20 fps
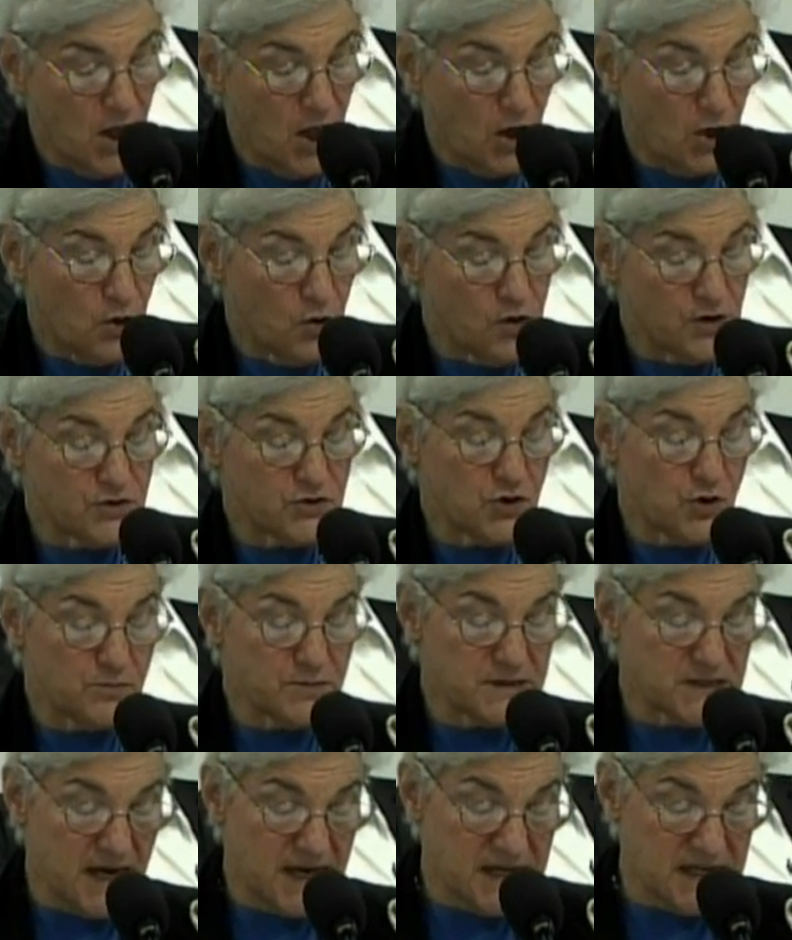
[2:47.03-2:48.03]
Long-term
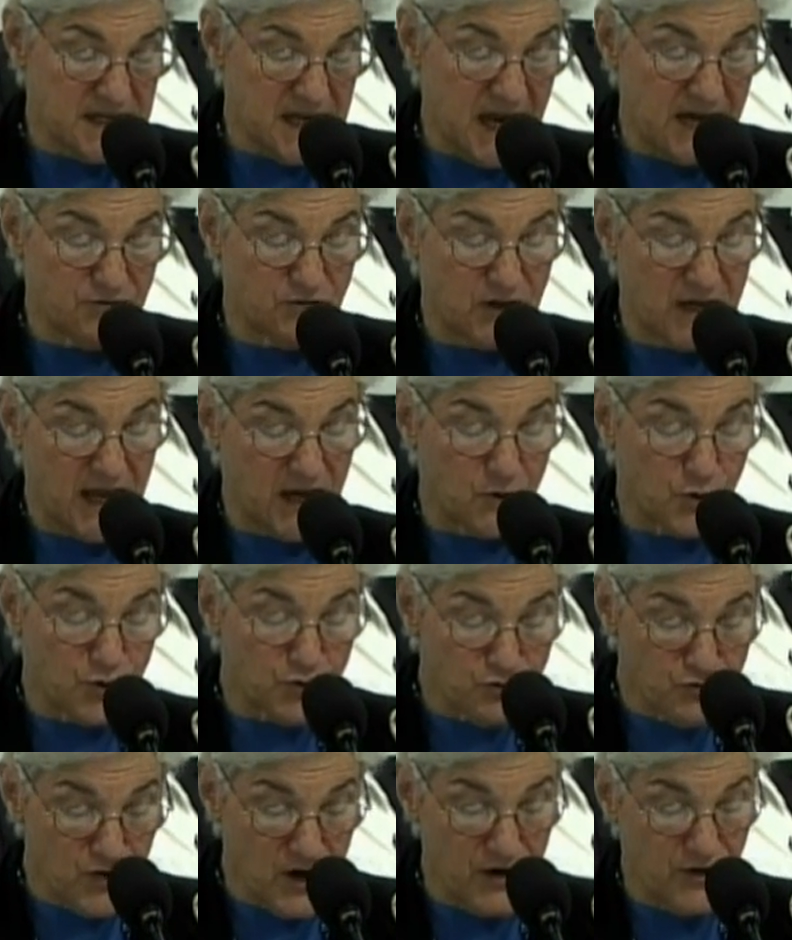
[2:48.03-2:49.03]
psychiatric and or
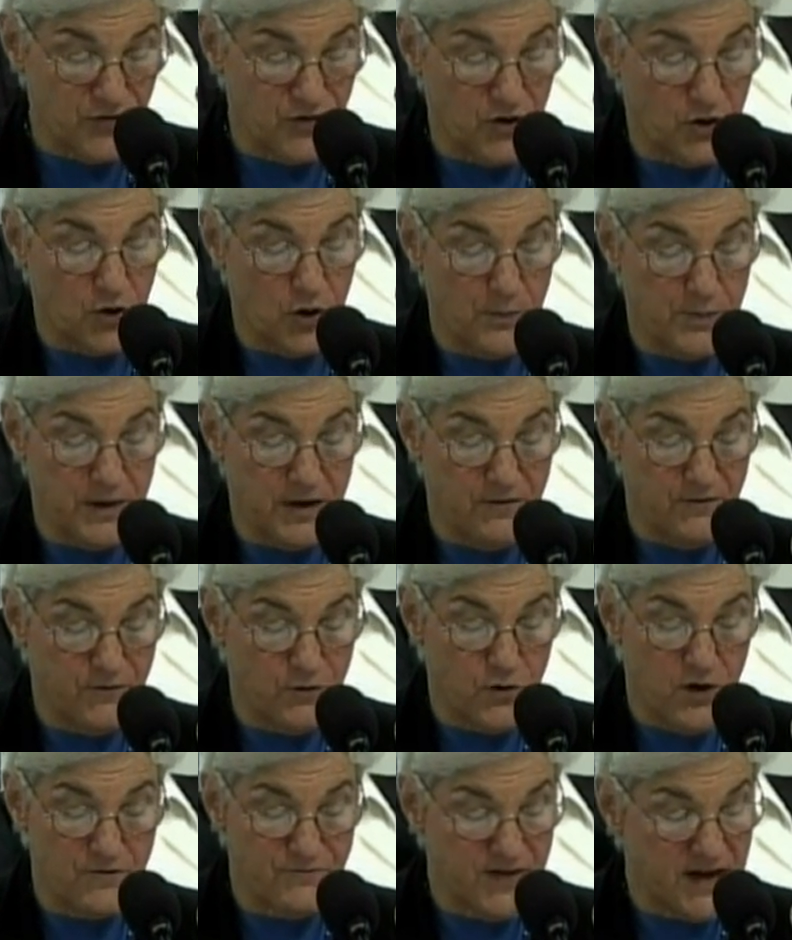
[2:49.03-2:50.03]
drug therapy
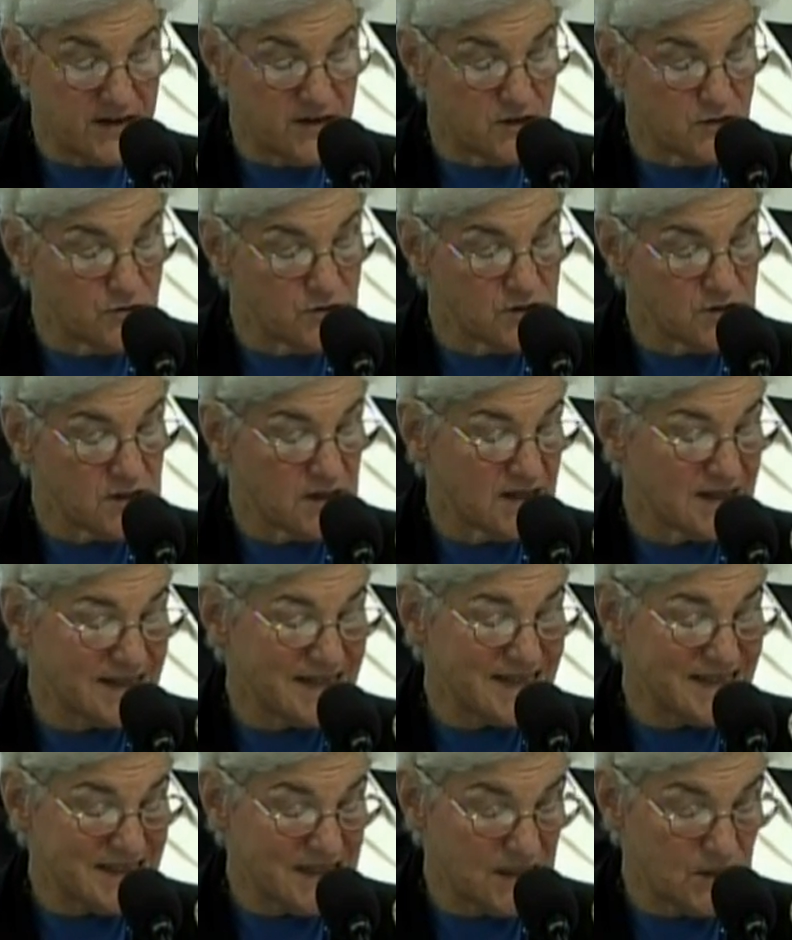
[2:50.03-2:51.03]
for offenders
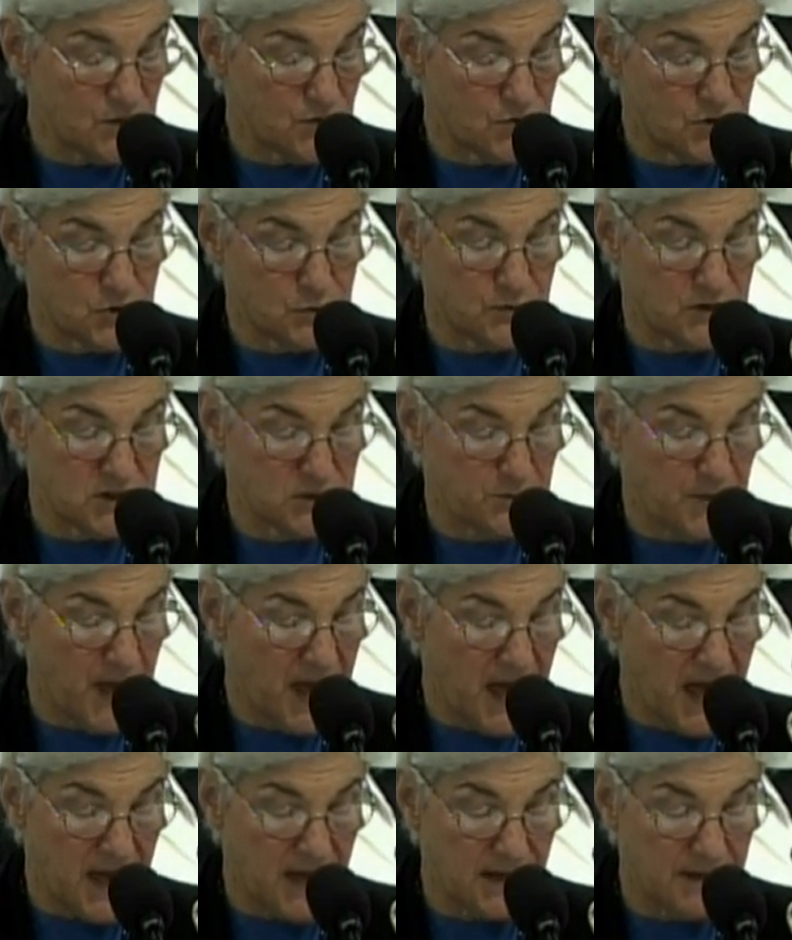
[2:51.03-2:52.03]
continues to
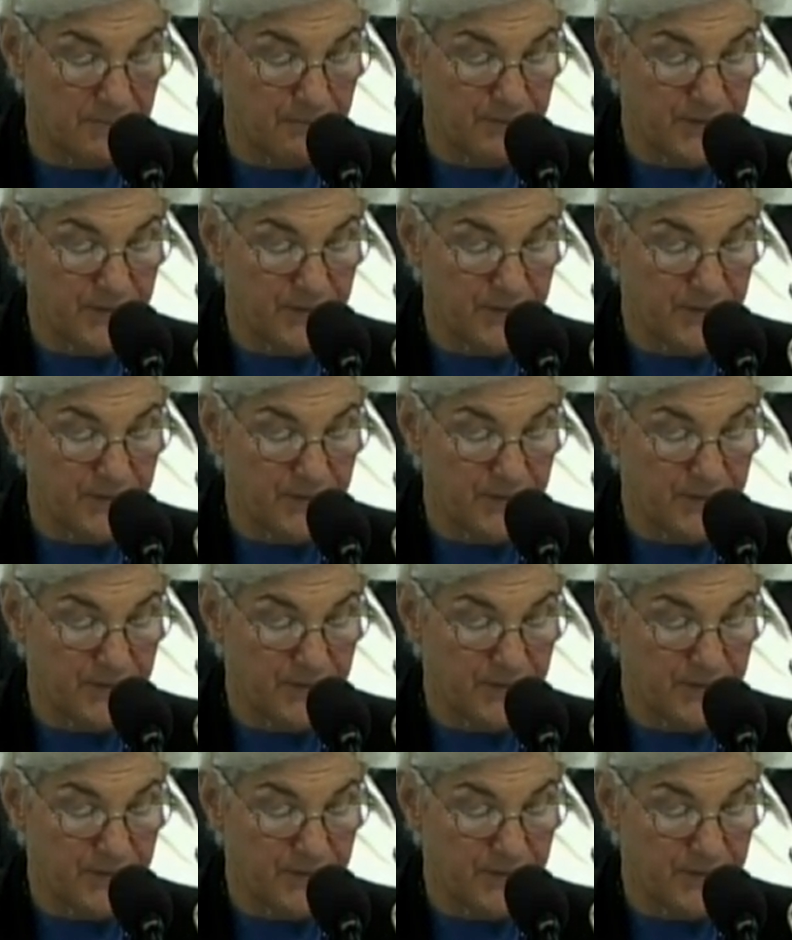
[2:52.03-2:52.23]
expand.